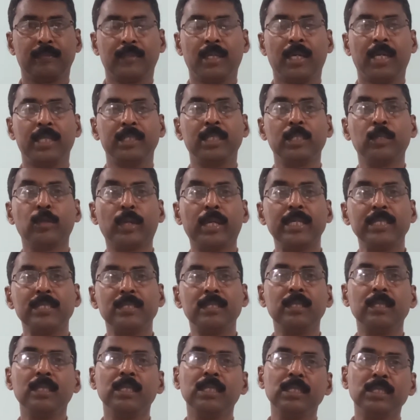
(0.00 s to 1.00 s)
And the
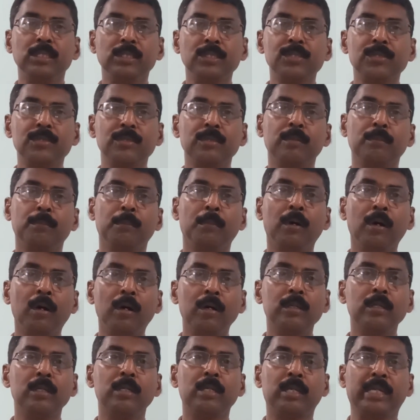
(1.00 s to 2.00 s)
uracil is
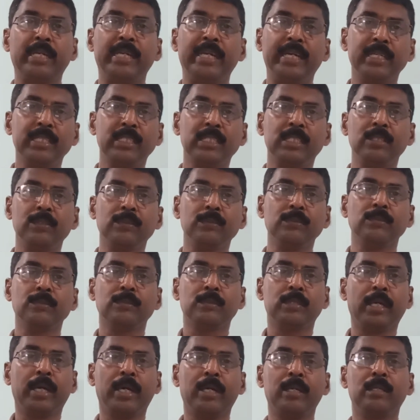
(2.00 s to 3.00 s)
more
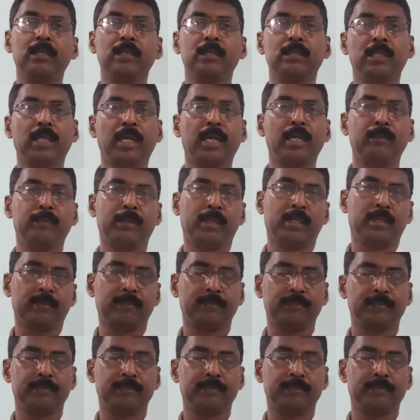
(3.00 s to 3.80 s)
reactive than thymine.